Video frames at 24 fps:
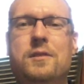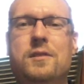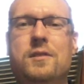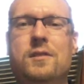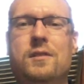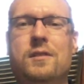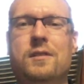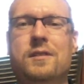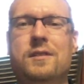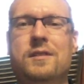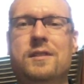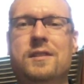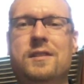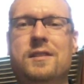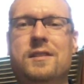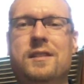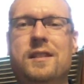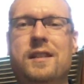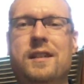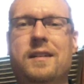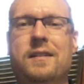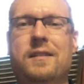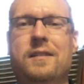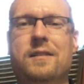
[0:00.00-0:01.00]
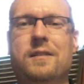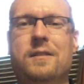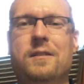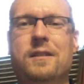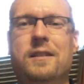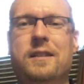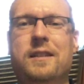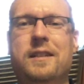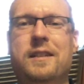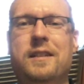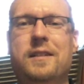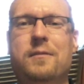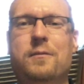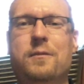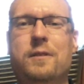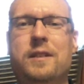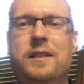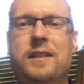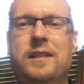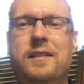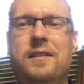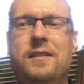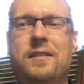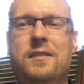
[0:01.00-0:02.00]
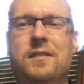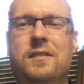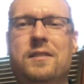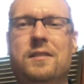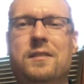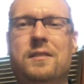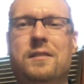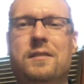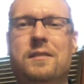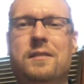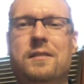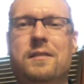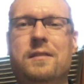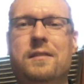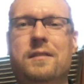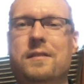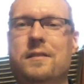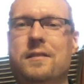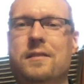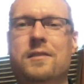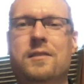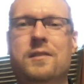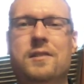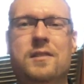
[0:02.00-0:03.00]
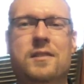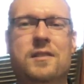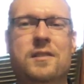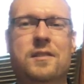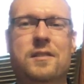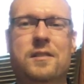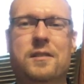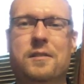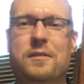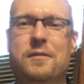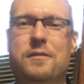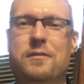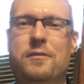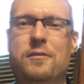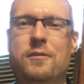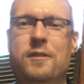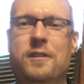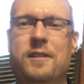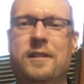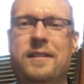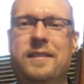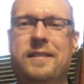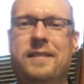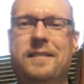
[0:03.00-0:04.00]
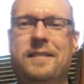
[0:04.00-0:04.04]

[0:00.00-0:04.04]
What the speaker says: As long as it's not hurting anyone else, just go for it.